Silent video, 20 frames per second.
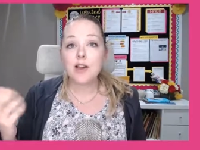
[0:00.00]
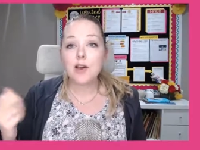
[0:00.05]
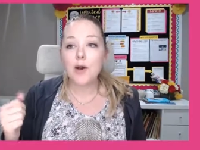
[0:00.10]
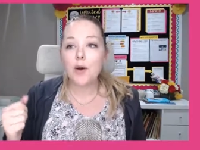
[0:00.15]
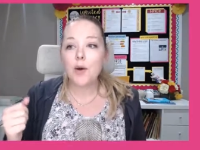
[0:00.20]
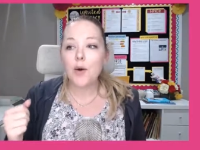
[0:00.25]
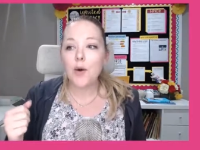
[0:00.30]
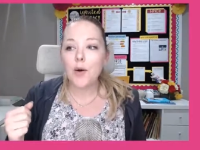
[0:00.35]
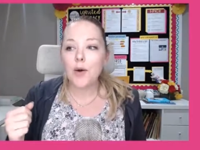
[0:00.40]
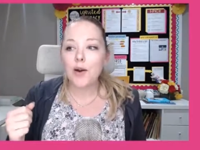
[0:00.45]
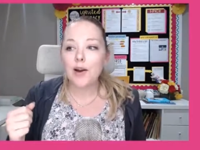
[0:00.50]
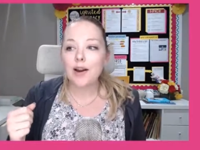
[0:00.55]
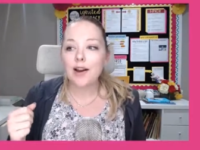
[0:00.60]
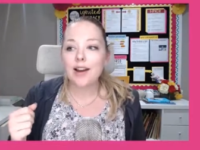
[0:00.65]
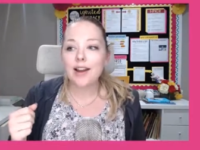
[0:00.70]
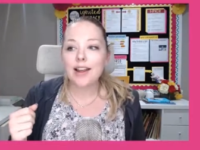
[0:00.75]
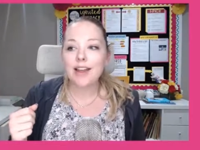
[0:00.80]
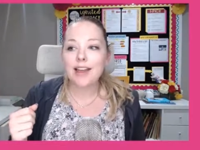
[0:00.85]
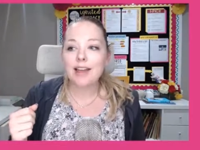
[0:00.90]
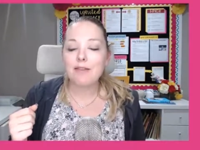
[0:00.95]

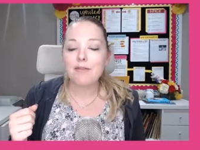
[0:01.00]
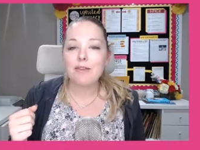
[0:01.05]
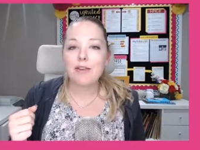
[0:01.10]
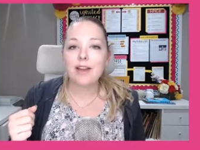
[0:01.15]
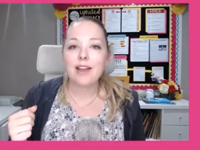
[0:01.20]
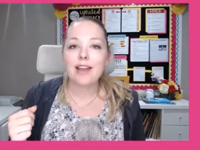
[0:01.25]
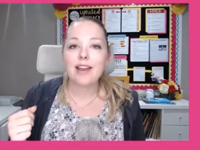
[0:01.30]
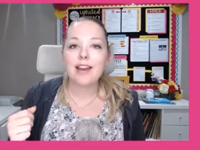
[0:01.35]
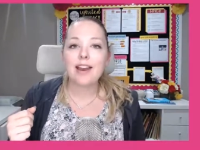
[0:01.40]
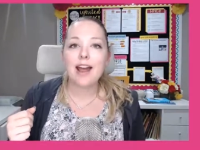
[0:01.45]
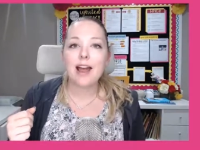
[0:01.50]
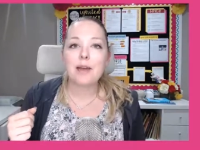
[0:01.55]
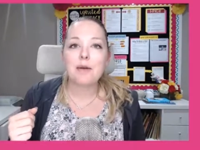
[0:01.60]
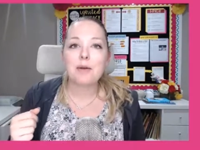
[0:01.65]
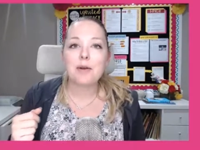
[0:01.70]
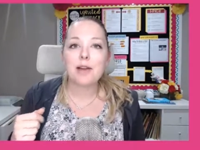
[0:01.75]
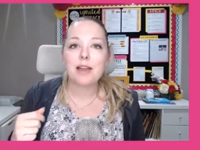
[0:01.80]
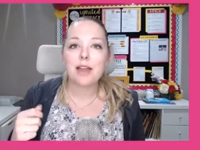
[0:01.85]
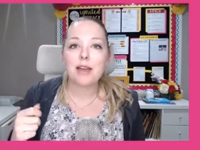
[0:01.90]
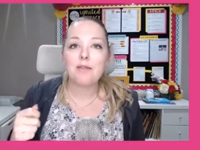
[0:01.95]
or even I
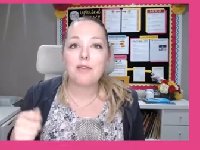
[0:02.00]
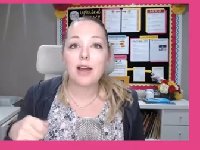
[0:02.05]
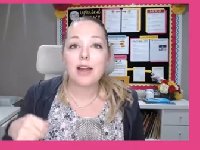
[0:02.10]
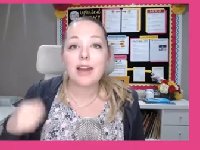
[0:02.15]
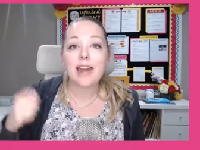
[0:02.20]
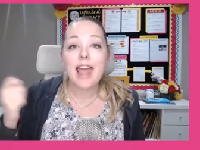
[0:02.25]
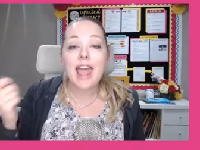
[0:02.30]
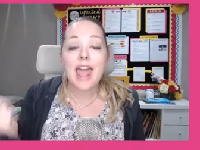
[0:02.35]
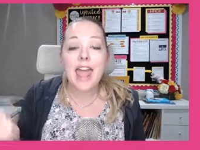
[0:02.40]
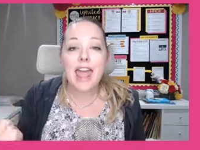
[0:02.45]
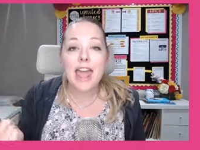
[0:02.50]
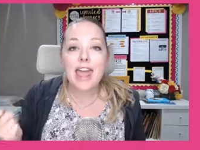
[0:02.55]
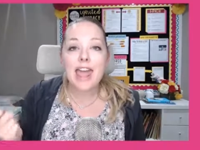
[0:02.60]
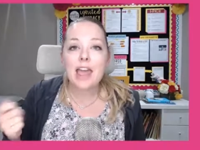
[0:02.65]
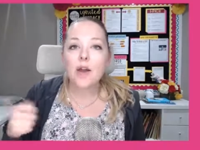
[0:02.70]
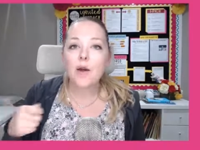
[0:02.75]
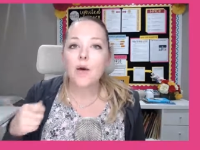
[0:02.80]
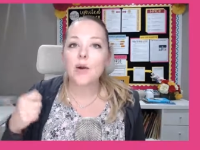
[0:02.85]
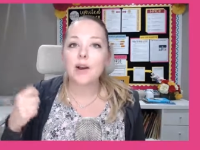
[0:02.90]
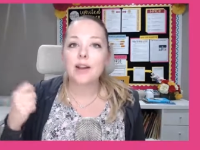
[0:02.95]
will give an A
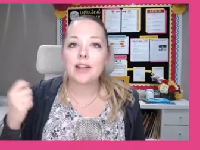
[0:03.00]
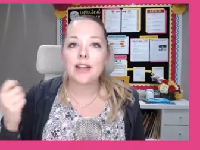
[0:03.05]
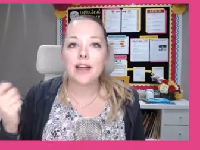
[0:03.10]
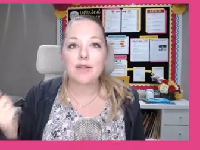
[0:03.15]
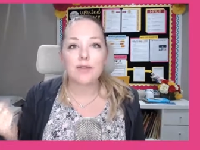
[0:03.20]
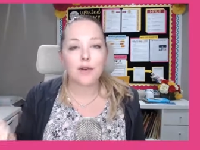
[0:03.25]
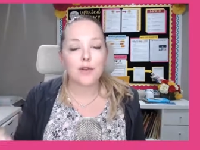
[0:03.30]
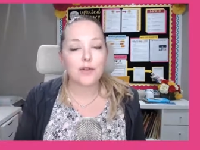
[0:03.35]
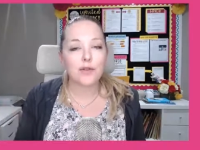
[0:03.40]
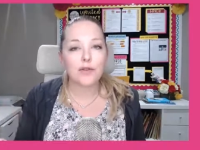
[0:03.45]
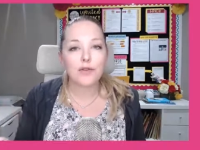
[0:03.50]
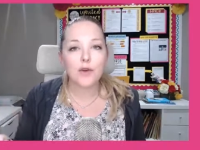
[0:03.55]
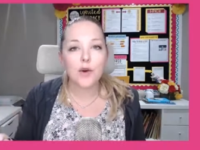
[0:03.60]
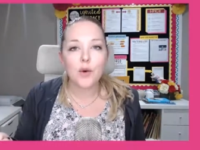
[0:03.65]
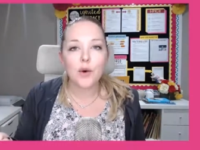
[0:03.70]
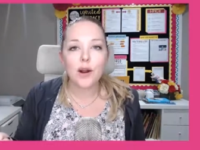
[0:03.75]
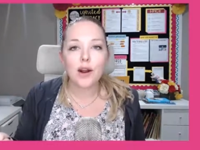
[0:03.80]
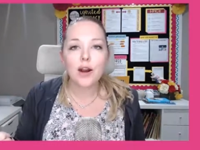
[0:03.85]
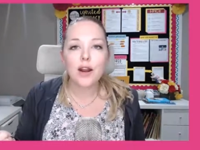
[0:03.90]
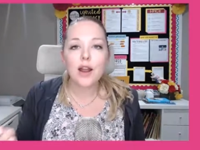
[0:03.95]
or a level
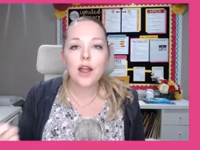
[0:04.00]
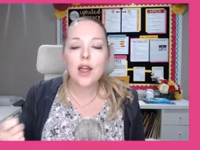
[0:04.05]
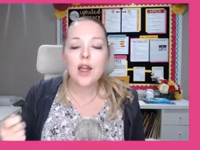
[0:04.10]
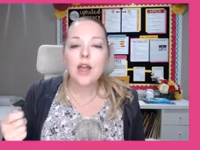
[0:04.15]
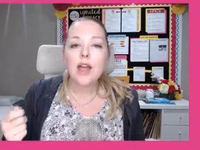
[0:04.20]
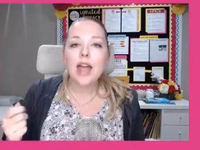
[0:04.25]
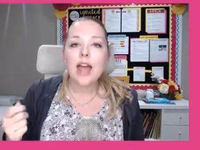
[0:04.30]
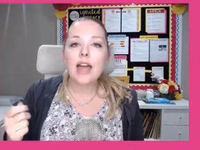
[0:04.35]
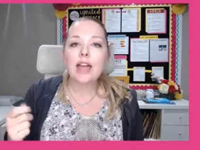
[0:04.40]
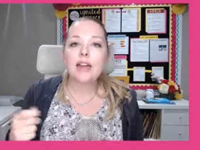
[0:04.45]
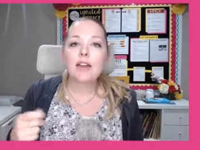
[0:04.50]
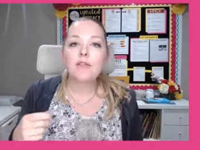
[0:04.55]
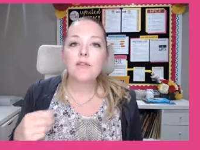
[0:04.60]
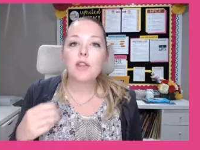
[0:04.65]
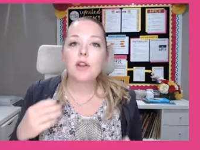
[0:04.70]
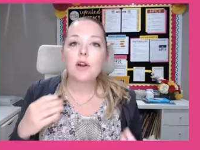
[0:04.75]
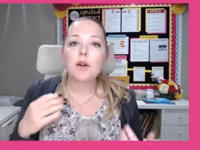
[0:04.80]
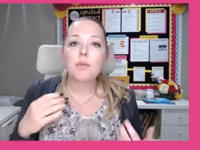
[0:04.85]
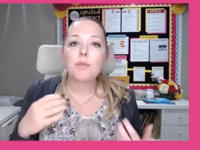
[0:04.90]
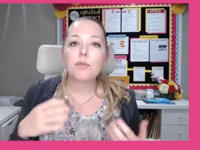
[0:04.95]
four. And if
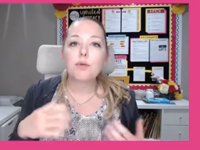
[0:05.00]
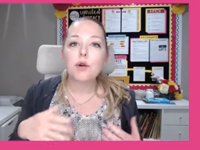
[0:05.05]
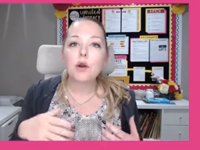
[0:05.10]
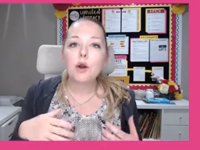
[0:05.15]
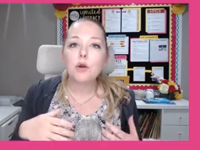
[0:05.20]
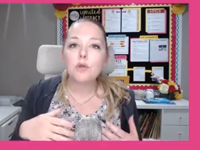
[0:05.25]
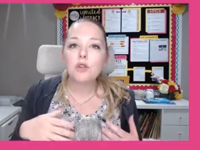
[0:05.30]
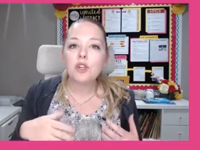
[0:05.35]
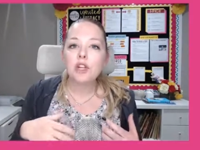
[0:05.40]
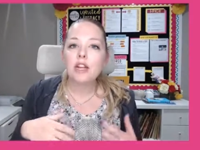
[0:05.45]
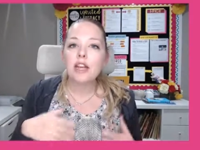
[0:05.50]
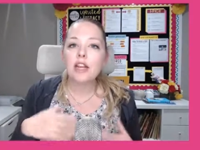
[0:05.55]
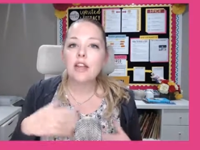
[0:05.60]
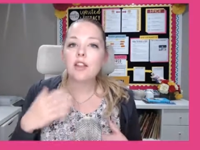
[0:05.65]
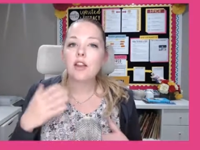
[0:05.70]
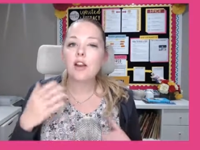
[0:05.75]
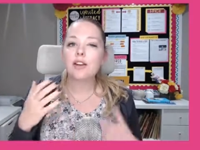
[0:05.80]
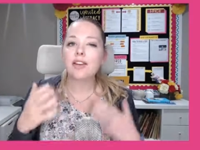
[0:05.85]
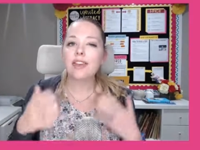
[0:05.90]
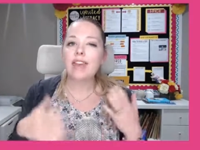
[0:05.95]
they're approaching
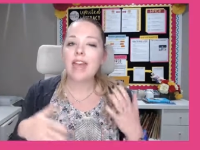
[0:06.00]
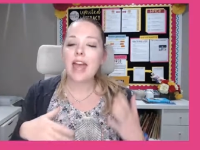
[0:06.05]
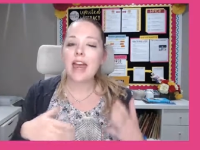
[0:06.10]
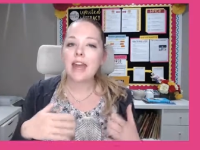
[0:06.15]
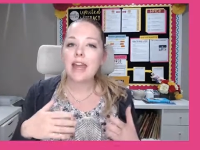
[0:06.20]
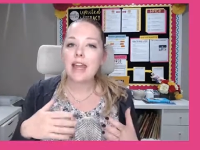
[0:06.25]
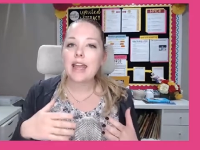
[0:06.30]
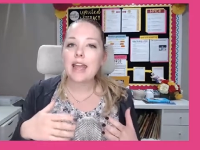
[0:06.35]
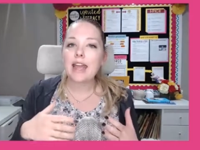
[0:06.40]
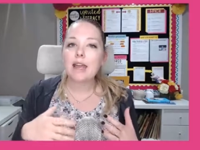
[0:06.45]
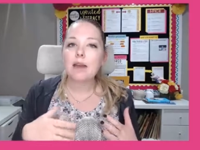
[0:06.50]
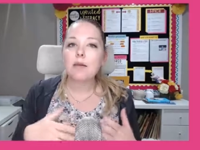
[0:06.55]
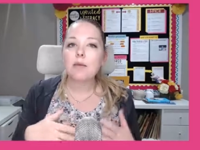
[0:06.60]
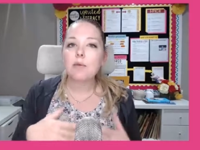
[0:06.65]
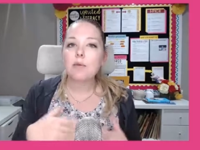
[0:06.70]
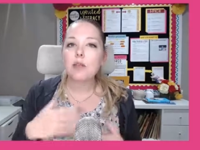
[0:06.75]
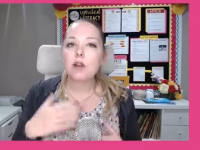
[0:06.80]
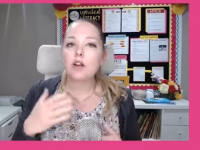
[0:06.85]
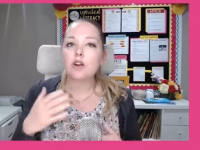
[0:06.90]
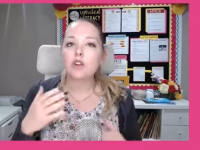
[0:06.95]
and they're getting it,
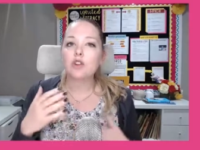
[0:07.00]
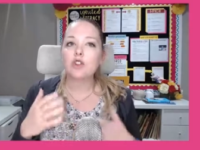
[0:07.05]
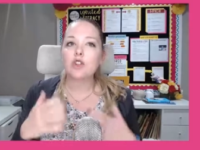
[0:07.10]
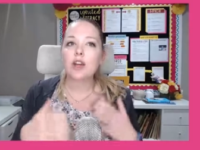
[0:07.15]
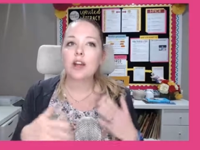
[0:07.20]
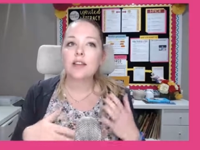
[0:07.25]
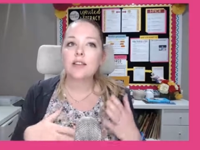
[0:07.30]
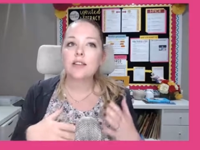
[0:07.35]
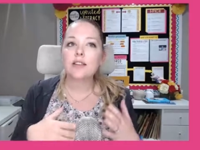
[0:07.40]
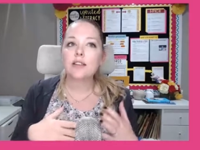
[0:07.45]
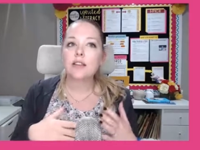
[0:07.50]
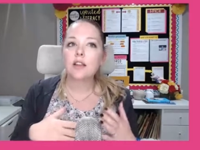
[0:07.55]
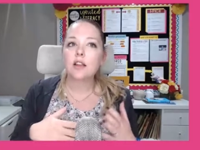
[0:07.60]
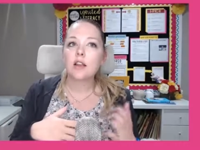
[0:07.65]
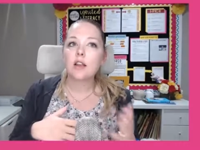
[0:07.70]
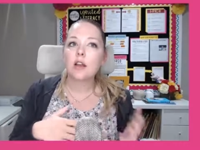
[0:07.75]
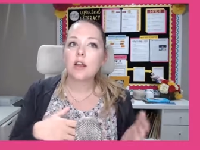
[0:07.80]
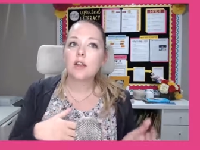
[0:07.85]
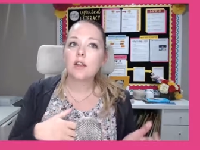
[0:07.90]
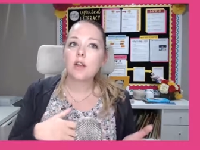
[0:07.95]
they're just
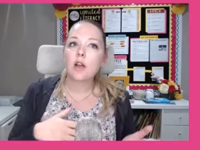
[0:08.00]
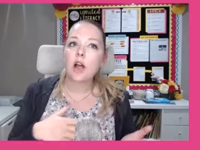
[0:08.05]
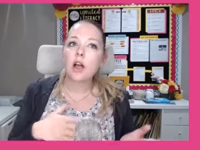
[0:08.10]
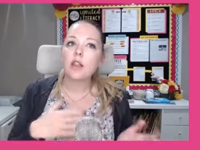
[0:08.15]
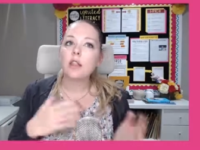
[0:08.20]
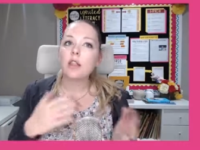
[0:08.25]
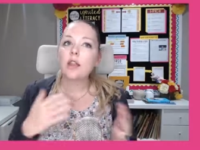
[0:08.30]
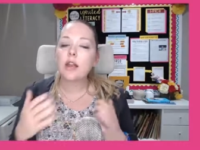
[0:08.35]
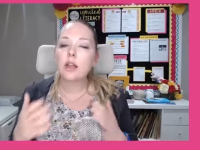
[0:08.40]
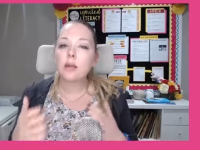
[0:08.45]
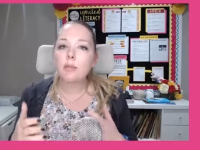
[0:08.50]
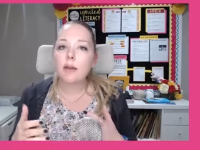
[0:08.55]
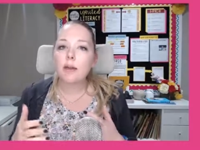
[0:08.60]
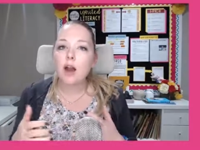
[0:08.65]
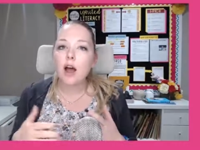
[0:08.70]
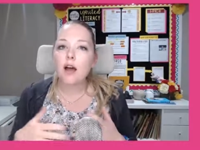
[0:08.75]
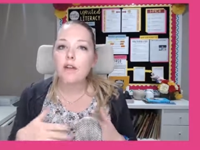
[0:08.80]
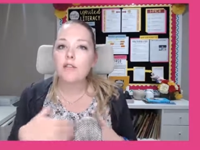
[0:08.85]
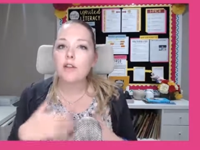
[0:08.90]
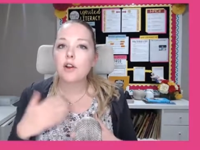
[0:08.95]
a little bit
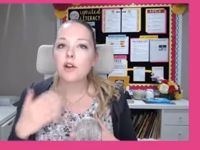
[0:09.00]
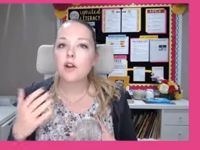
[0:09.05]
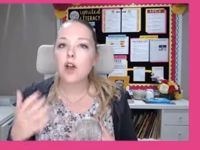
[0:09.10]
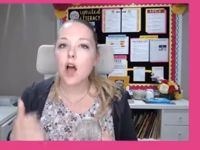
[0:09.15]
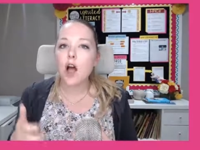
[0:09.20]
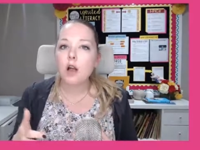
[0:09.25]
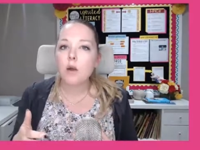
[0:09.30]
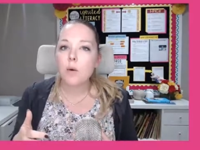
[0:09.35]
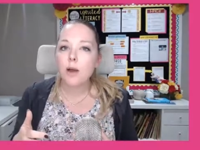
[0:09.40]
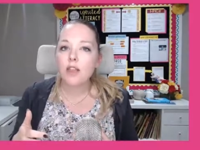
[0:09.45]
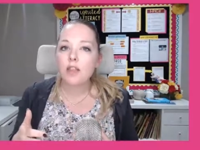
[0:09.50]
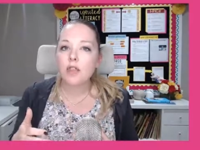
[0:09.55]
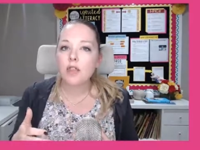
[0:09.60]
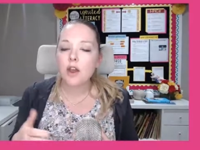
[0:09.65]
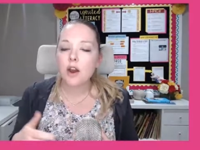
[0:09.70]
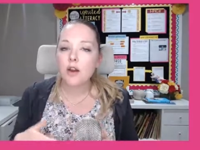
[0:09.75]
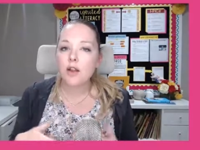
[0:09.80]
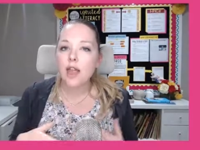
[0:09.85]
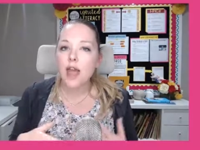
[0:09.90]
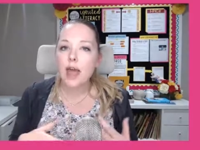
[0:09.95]
off, they're not quite
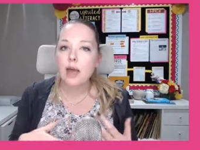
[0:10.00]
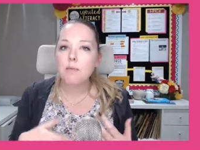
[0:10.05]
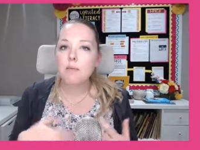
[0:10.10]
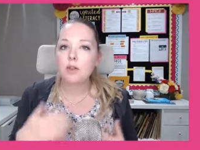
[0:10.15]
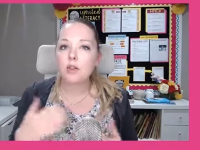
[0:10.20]
there yet, but they're